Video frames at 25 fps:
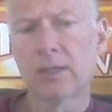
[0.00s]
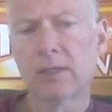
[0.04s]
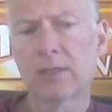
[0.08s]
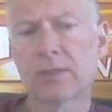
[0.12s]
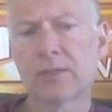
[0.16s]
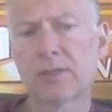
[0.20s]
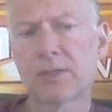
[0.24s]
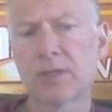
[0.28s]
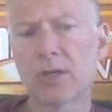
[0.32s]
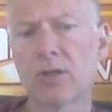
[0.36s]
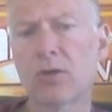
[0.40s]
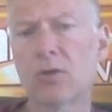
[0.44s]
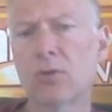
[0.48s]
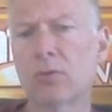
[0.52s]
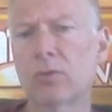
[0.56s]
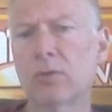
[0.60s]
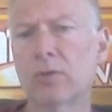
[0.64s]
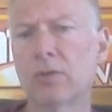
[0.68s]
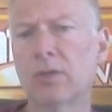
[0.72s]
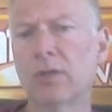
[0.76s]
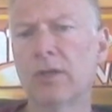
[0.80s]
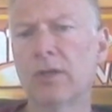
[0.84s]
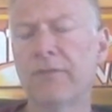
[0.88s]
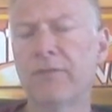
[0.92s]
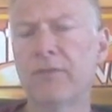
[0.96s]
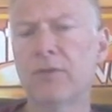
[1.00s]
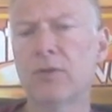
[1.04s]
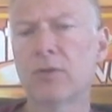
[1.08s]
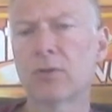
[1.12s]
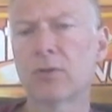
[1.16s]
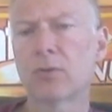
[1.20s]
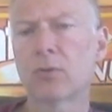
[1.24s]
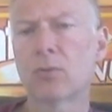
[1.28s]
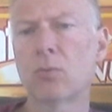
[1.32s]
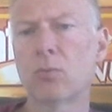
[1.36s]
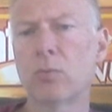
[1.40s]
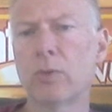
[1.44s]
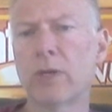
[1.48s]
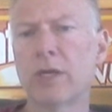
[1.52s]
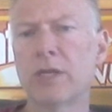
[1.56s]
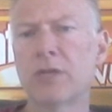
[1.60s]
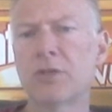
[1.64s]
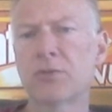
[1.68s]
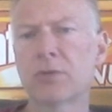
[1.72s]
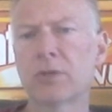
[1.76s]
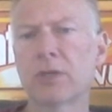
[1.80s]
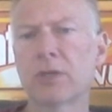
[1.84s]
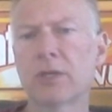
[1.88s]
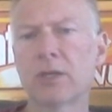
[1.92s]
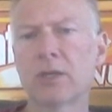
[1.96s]
So if you're
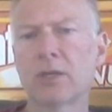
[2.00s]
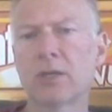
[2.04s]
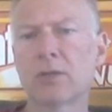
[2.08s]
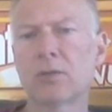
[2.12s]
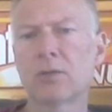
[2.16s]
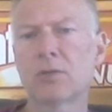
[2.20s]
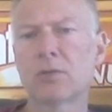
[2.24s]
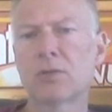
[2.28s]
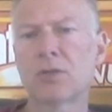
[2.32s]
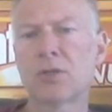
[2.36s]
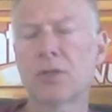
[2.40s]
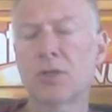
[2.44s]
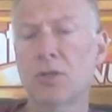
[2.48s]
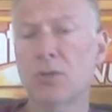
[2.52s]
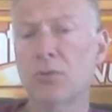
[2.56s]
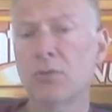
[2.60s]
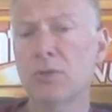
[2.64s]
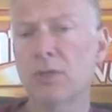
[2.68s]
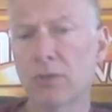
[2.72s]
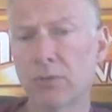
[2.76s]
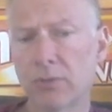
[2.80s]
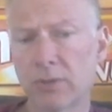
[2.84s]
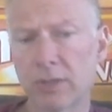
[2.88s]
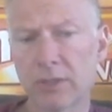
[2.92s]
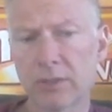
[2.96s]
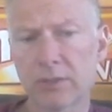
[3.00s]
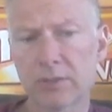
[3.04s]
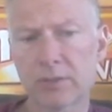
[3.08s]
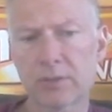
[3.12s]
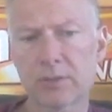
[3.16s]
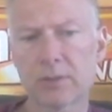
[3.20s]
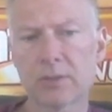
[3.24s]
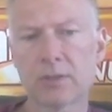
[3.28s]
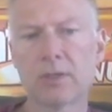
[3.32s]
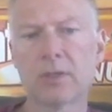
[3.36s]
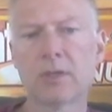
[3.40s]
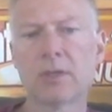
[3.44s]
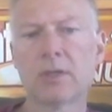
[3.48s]
wagering 2 units,